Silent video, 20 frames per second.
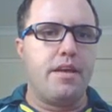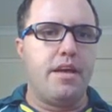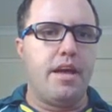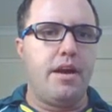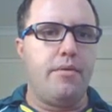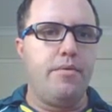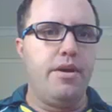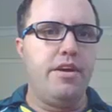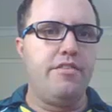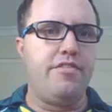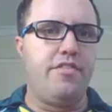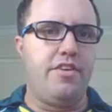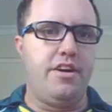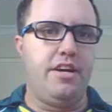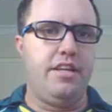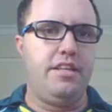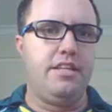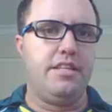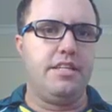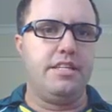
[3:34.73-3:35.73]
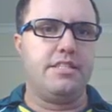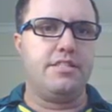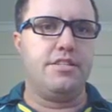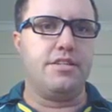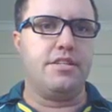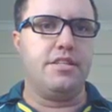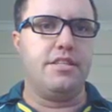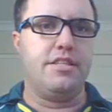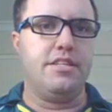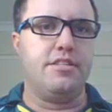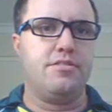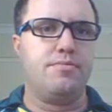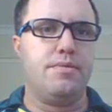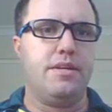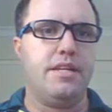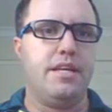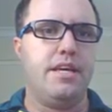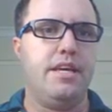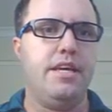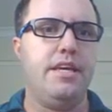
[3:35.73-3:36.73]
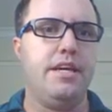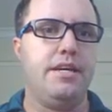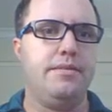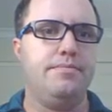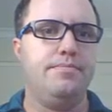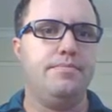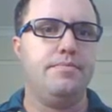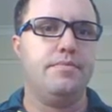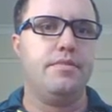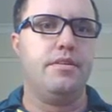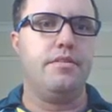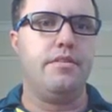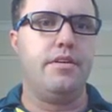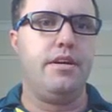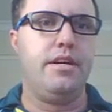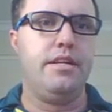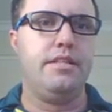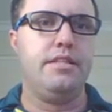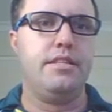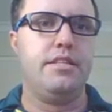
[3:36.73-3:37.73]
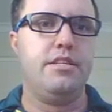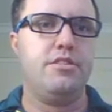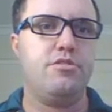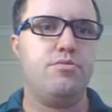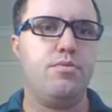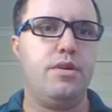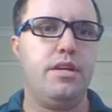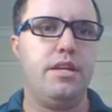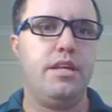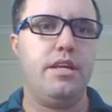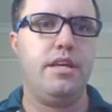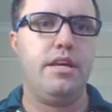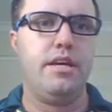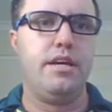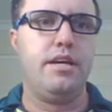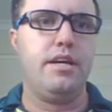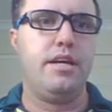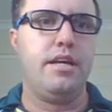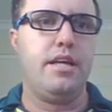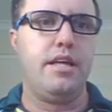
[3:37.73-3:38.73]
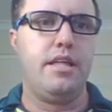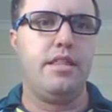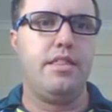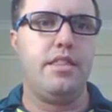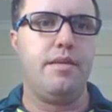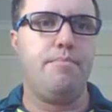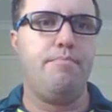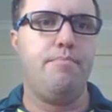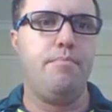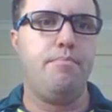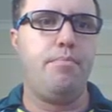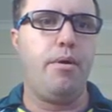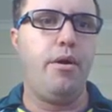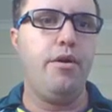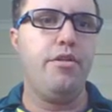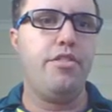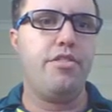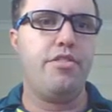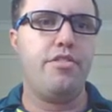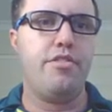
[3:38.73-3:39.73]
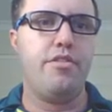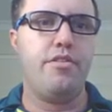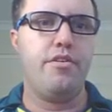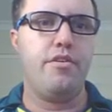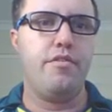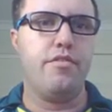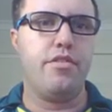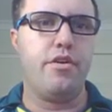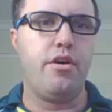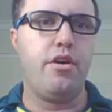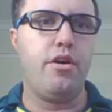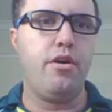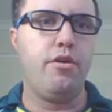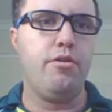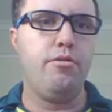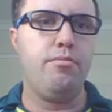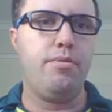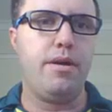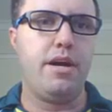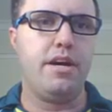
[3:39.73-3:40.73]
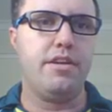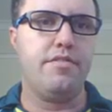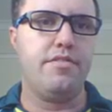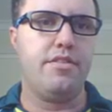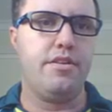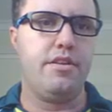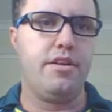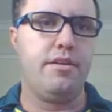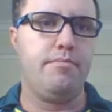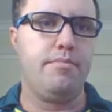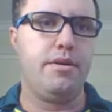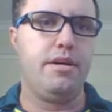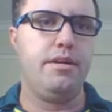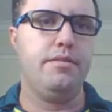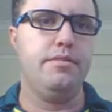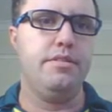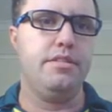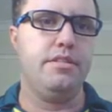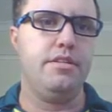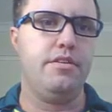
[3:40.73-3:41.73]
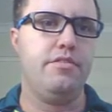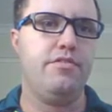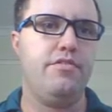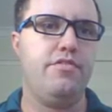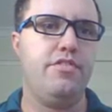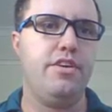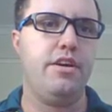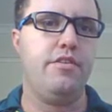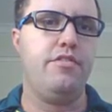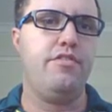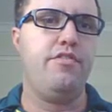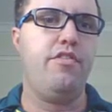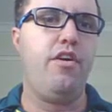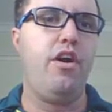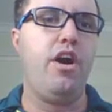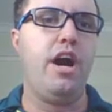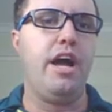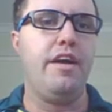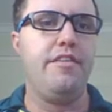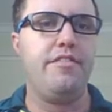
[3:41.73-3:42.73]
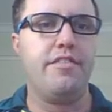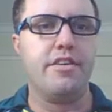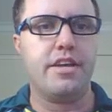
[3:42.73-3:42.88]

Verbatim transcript: However, let's look at this one here. All right, this one here, they're both of the whole part of the number are, are five.